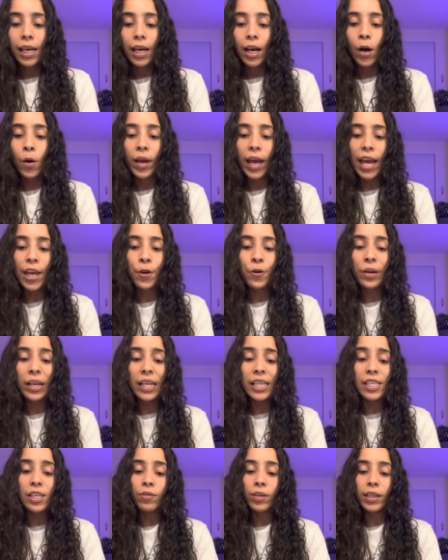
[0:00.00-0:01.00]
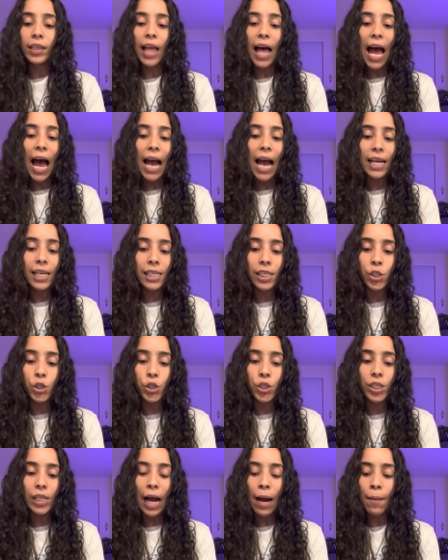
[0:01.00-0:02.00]
Okay, you need to relax.
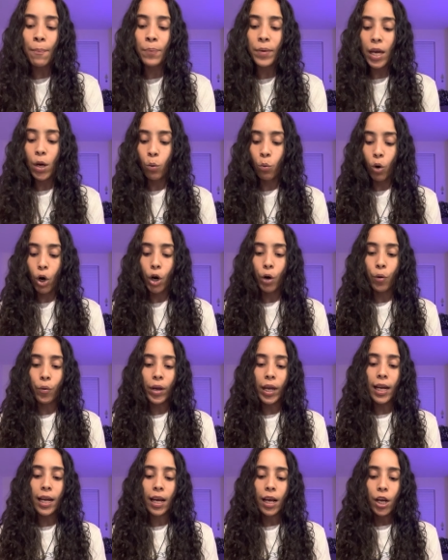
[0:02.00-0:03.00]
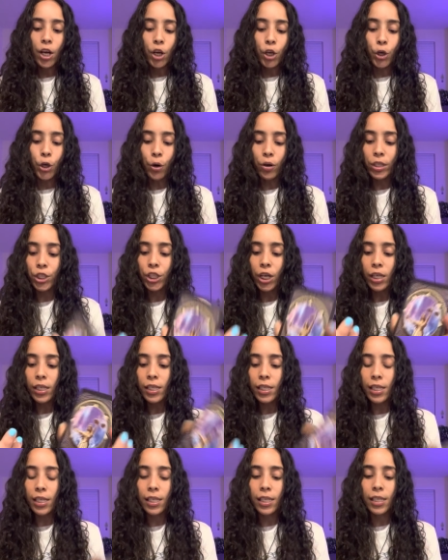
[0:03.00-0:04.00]
Stop being worried. Your
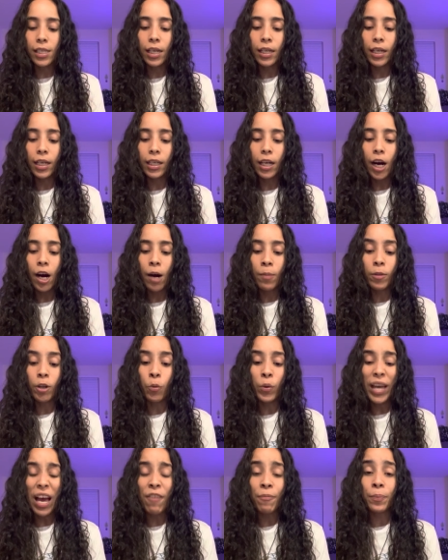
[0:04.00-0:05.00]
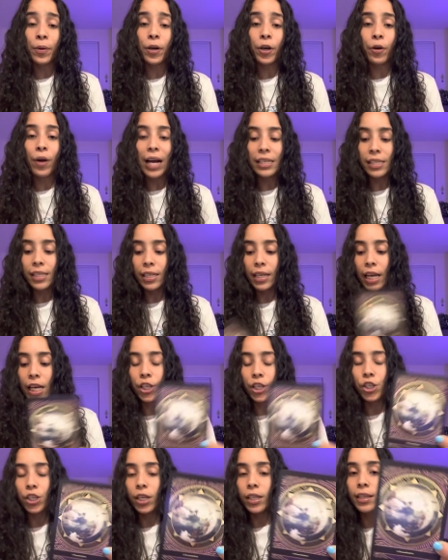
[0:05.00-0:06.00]
justice is going to come. Look, we have
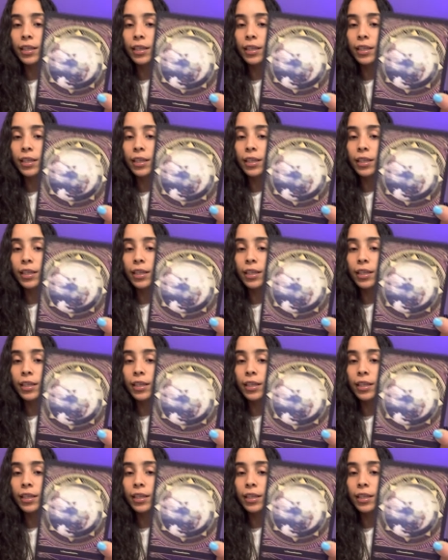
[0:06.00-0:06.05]
procrastination.